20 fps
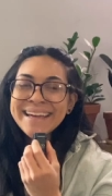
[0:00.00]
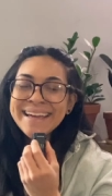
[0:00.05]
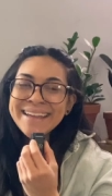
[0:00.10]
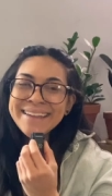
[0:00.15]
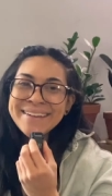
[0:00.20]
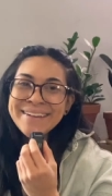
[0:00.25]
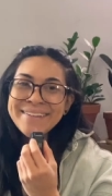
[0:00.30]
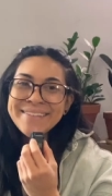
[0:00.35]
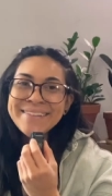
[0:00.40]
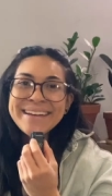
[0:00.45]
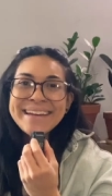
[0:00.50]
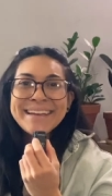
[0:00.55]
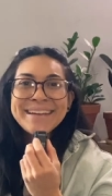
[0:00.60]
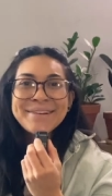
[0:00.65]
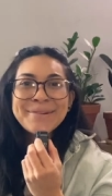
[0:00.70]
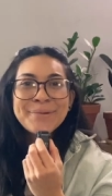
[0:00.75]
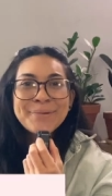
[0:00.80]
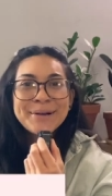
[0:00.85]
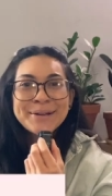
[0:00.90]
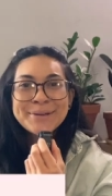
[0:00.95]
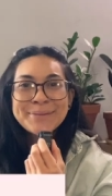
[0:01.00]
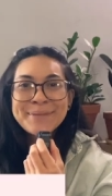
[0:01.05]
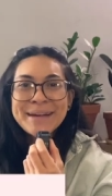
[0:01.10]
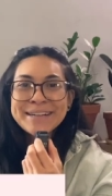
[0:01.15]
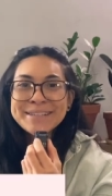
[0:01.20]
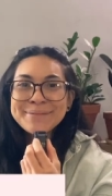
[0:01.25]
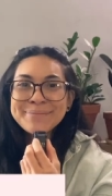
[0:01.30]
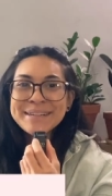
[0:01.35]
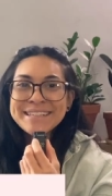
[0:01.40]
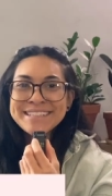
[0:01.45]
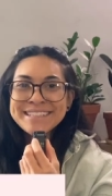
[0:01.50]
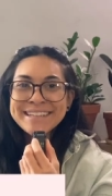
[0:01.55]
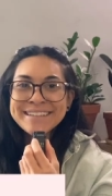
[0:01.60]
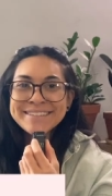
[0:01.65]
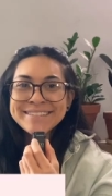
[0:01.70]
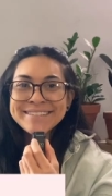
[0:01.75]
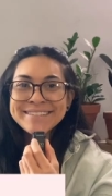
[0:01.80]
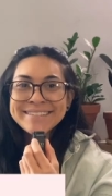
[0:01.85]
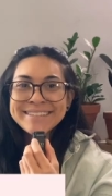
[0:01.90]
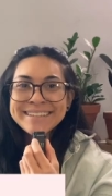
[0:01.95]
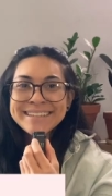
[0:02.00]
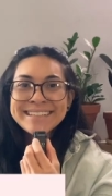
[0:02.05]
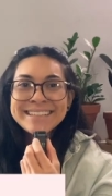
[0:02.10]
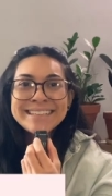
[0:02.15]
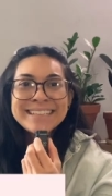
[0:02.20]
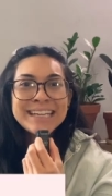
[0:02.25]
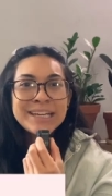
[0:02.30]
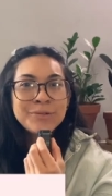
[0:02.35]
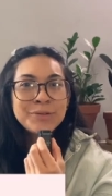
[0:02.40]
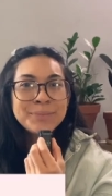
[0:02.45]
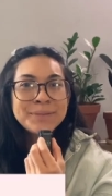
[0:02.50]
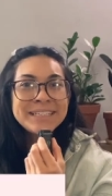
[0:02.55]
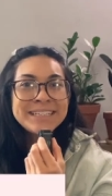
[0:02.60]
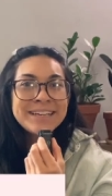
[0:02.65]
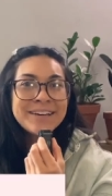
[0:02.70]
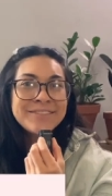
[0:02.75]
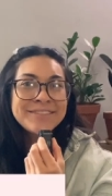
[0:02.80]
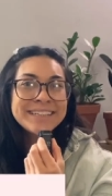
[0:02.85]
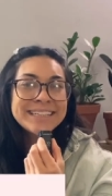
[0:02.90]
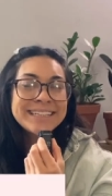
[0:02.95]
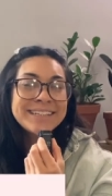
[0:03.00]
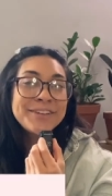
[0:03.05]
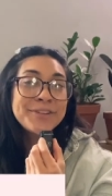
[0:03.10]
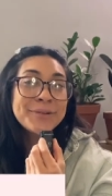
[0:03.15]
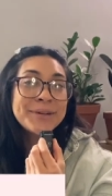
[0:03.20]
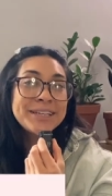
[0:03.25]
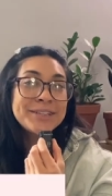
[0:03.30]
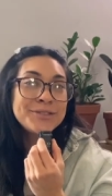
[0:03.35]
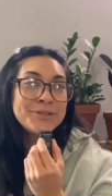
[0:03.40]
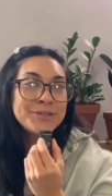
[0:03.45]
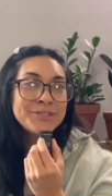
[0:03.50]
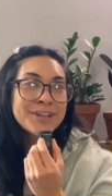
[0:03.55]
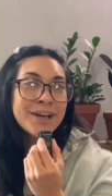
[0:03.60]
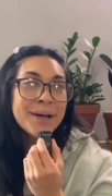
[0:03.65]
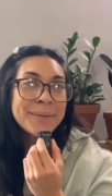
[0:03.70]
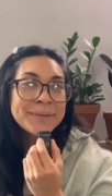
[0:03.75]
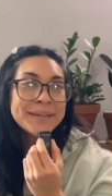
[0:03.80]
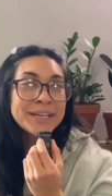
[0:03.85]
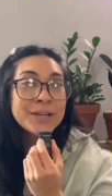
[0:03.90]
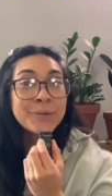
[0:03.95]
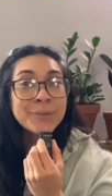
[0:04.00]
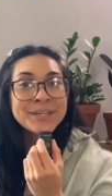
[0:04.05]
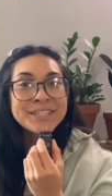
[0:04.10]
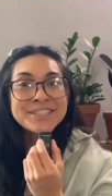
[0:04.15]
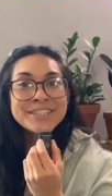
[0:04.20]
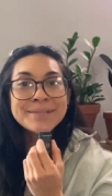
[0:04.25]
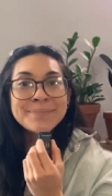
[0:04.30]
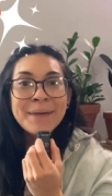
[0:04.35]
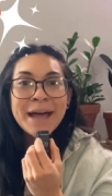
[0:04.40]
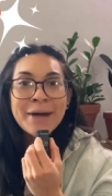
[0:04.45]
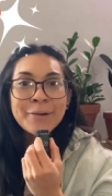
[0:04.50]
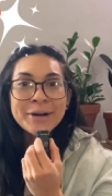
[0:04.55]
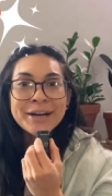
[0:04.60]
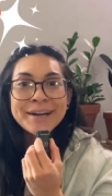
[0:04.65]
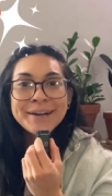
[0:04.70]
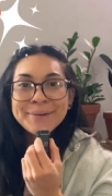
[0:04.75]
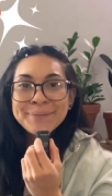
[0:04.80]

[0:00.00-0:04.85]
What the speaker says: Hello and welcome back to my channel. Today we'll be delving into a new topic, which is power.